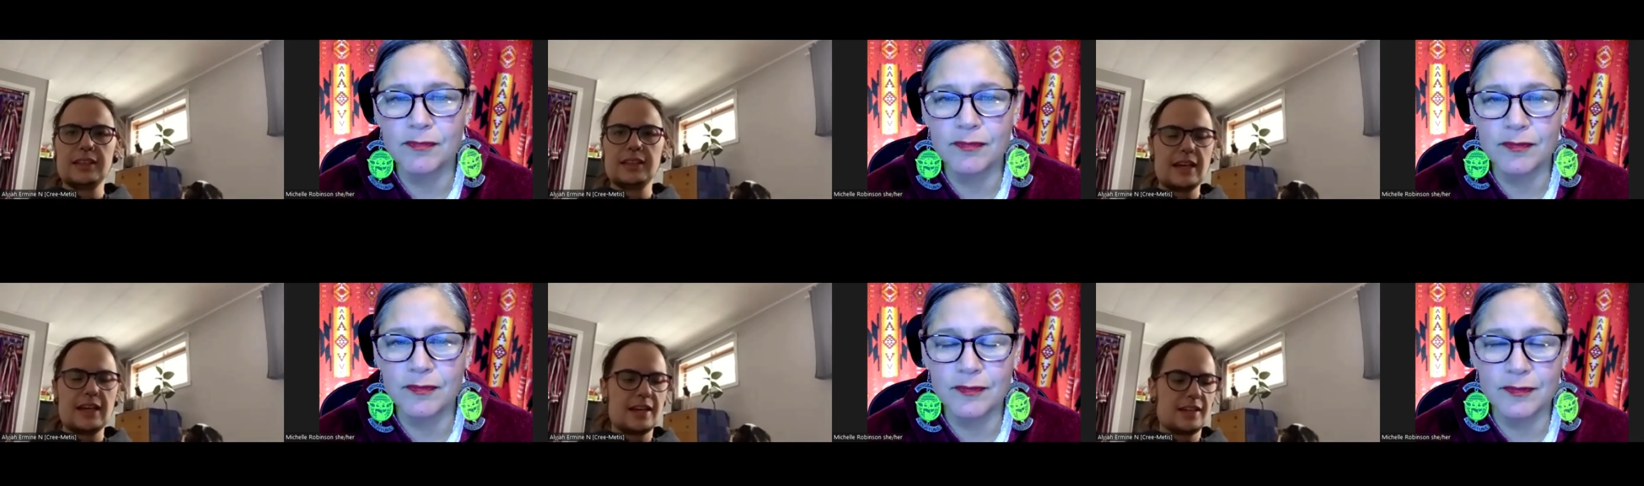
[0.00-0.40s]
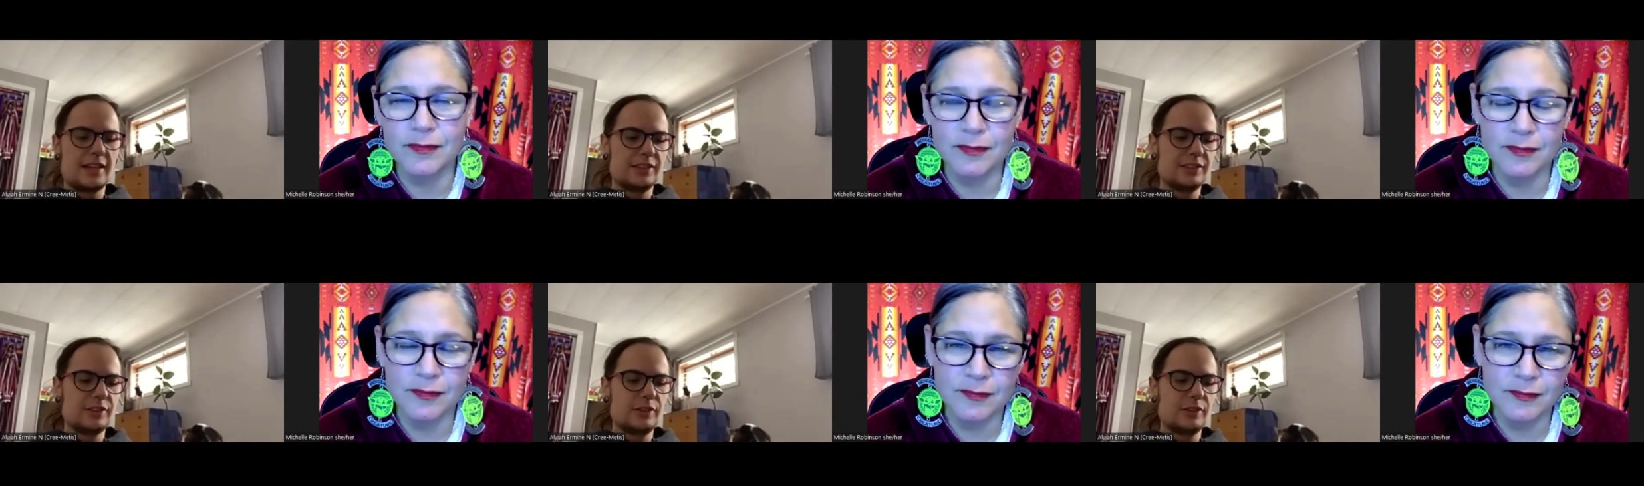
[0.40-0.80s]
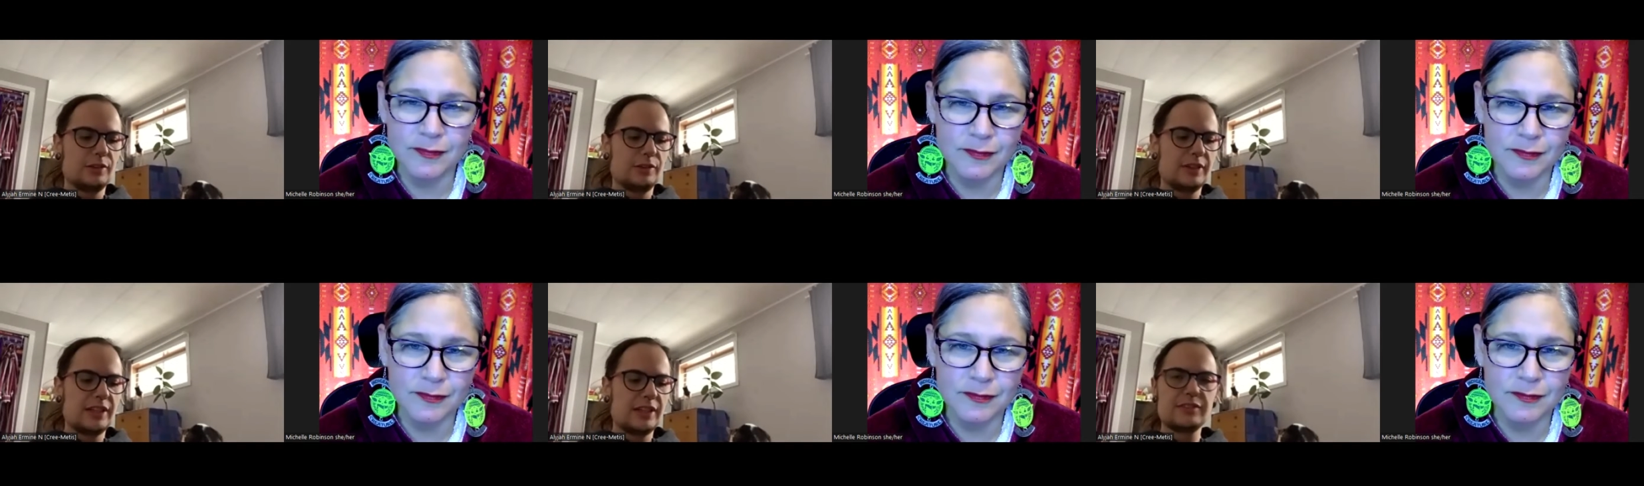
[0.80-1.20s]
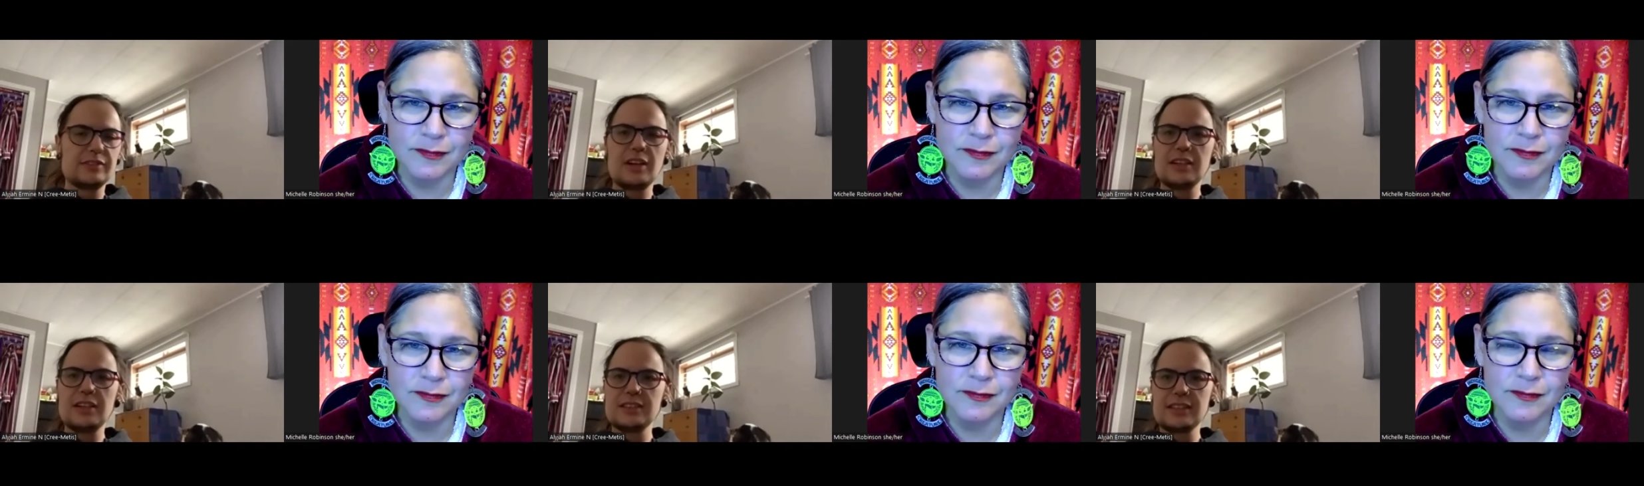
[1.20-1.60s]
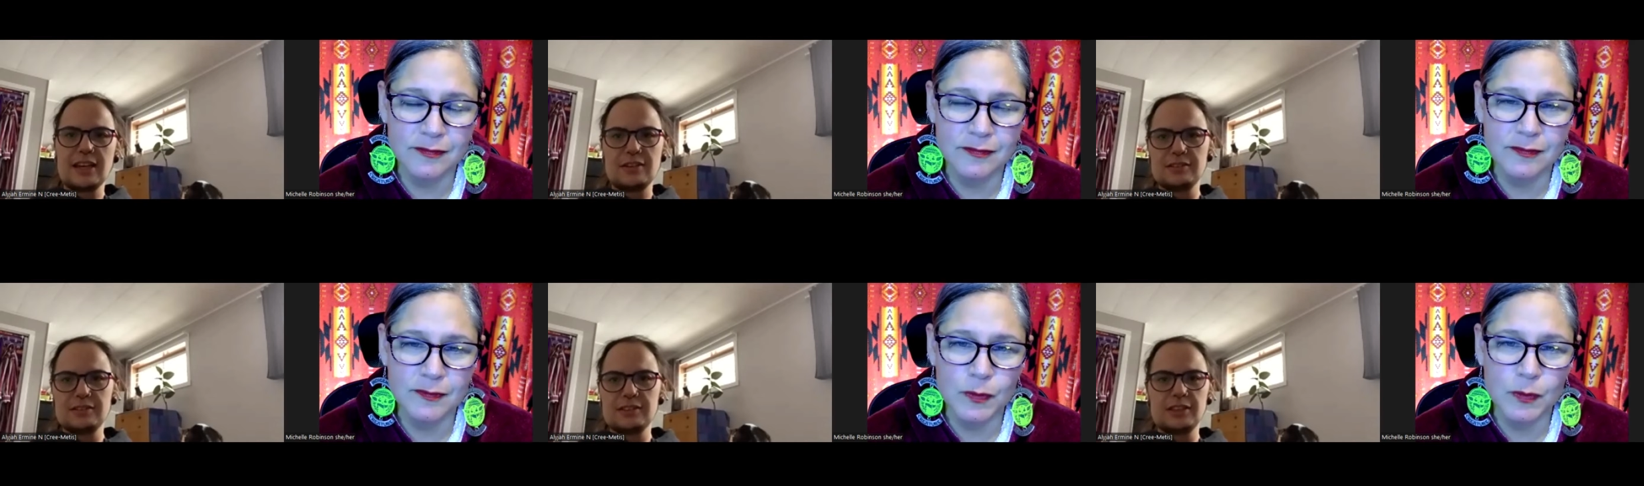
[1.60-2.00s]
Speaker 1: Yeah, so as far as
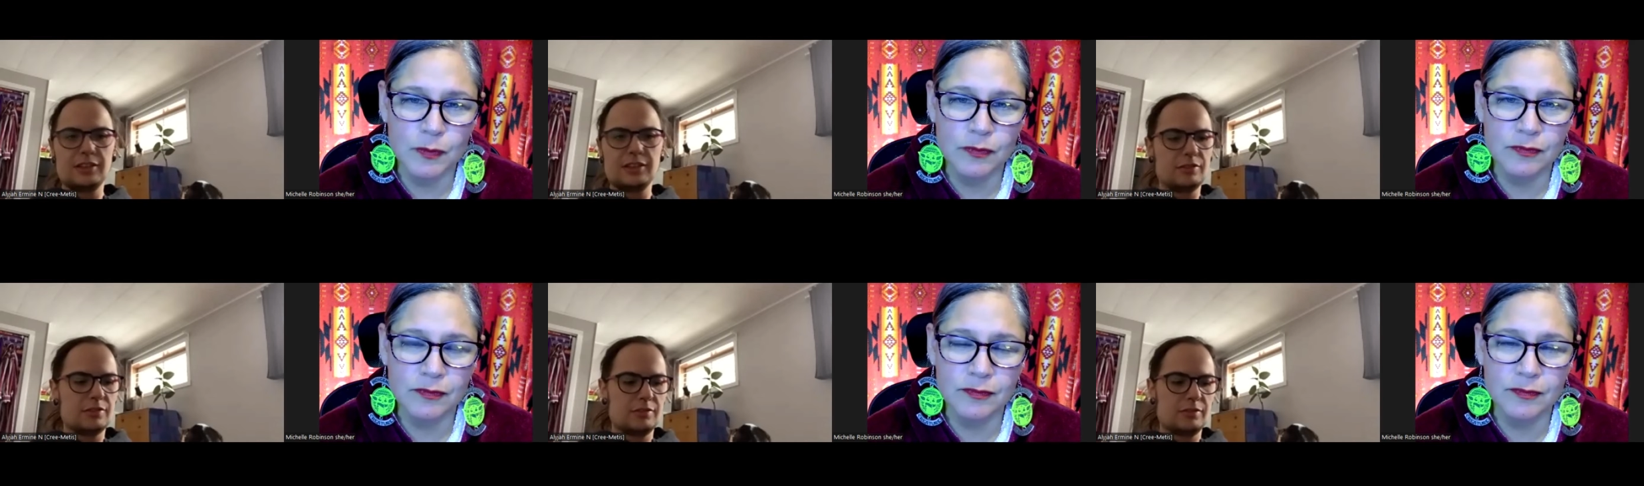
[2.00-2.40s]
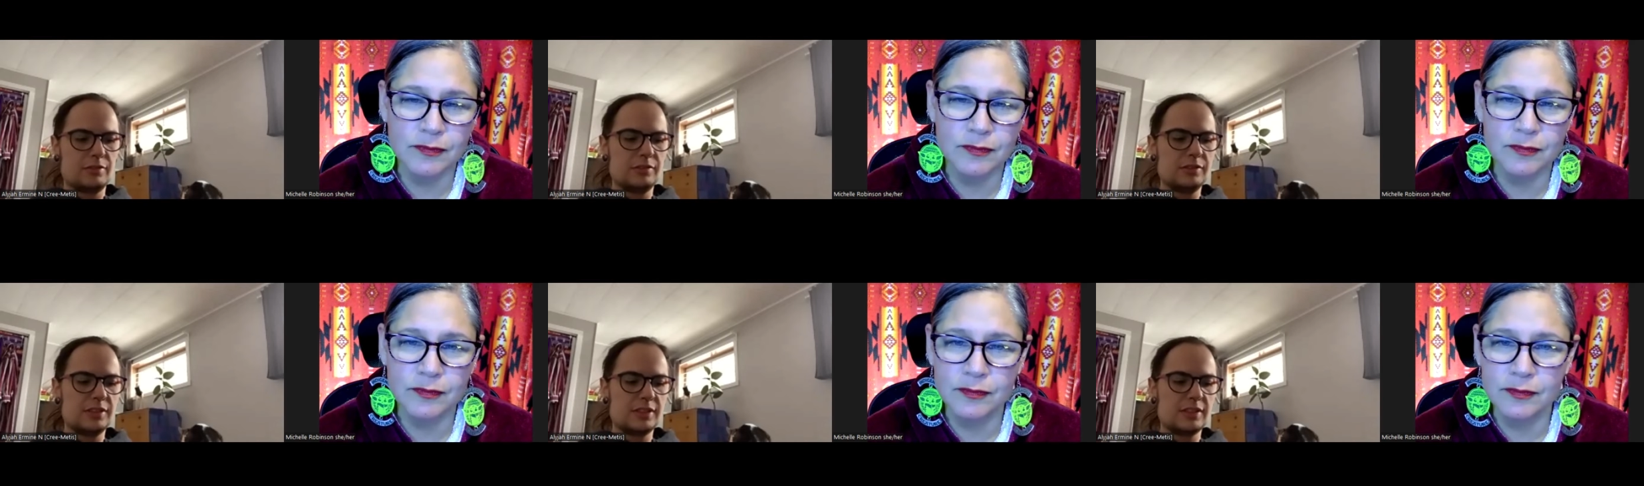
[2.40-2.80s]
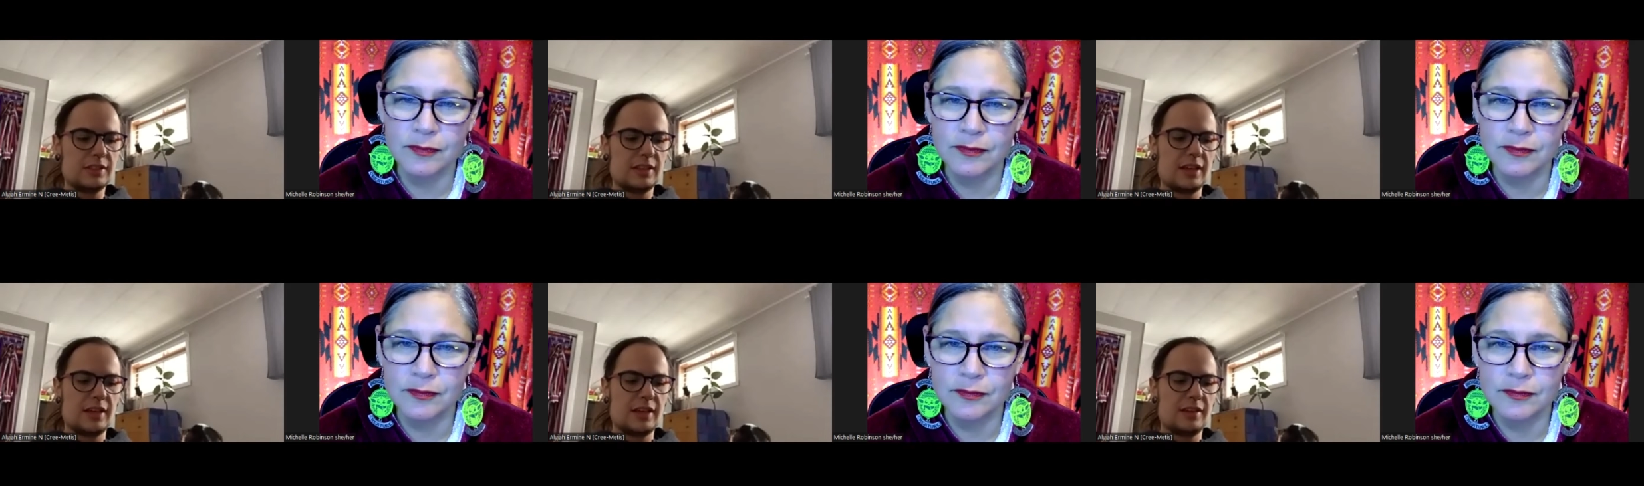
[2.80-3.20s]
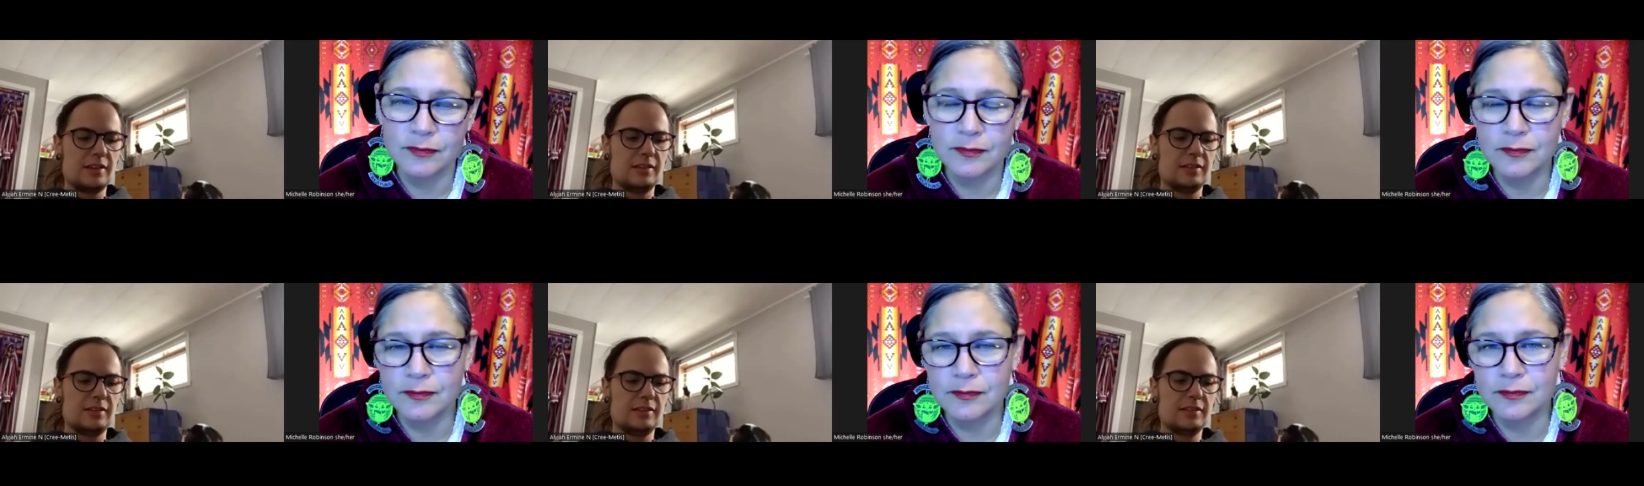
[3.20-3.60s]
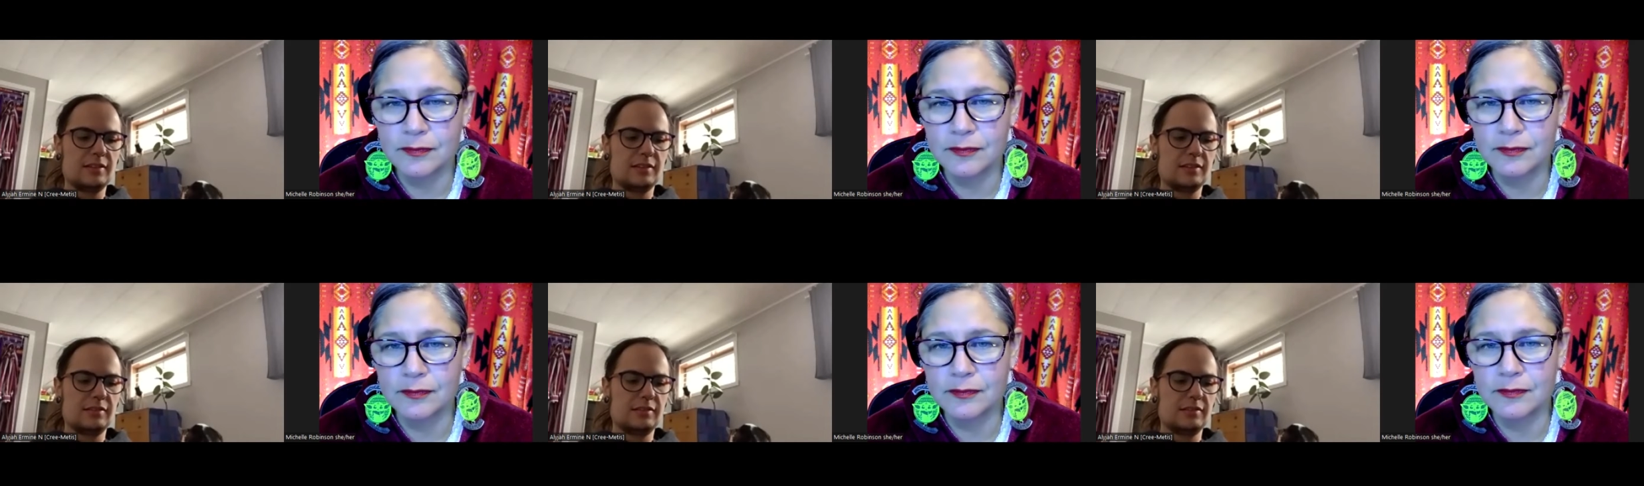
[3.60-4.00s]
counseling goes and
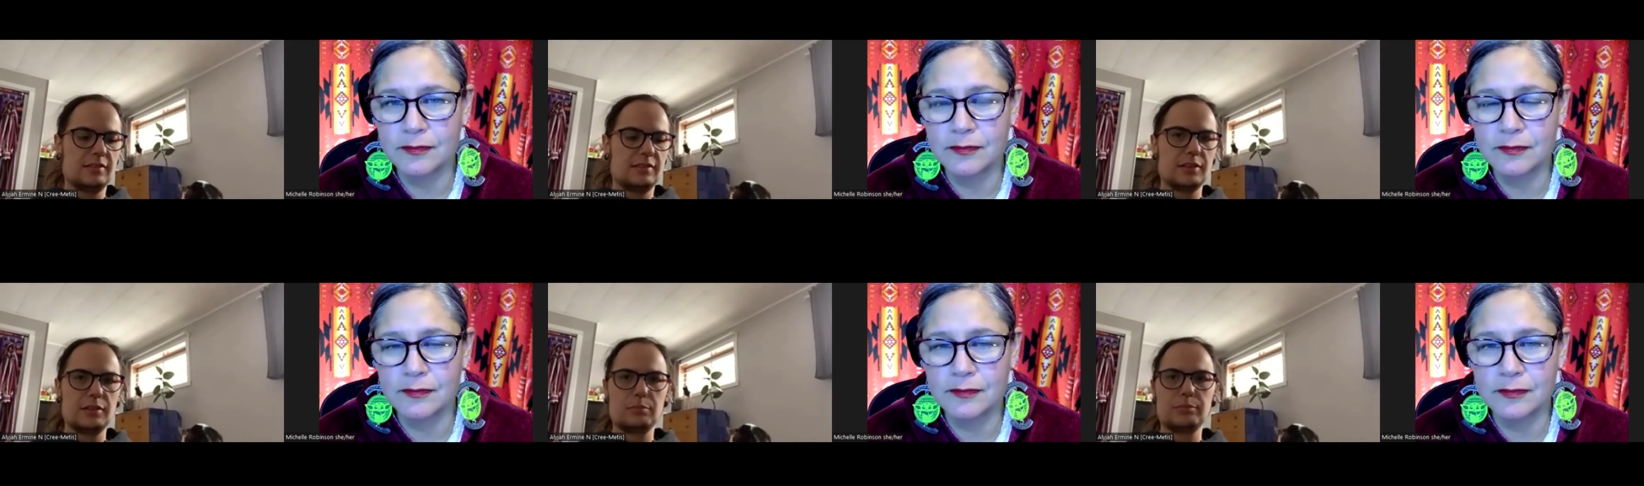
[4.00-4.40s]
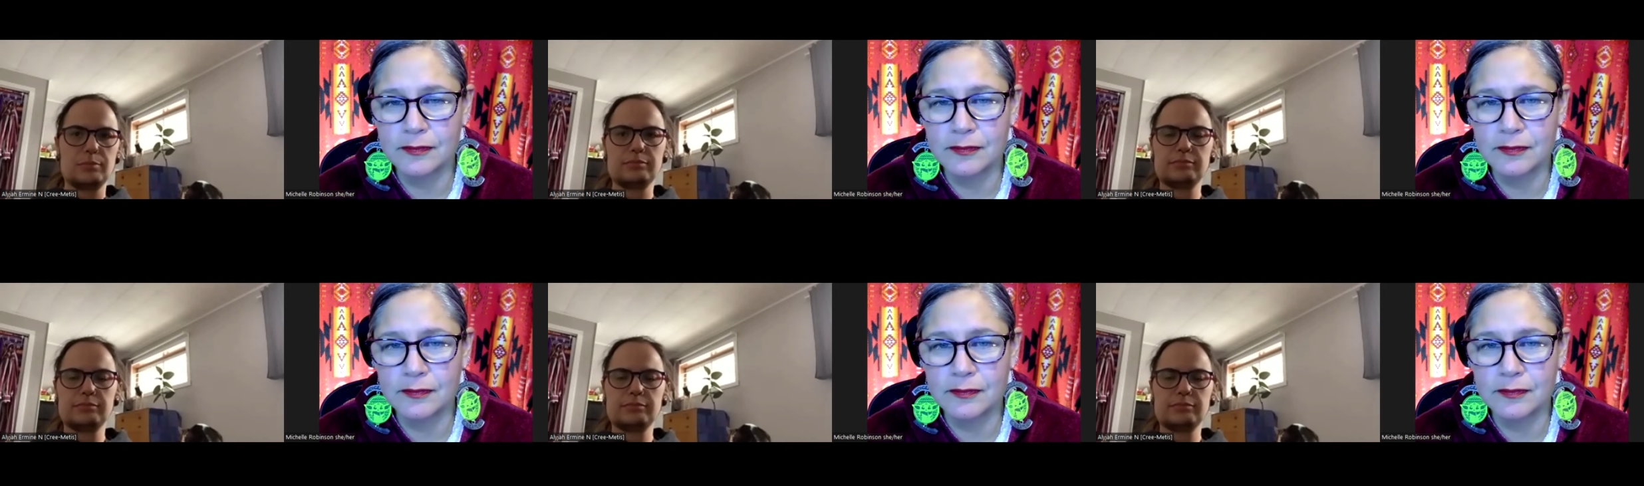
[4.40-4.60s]
the,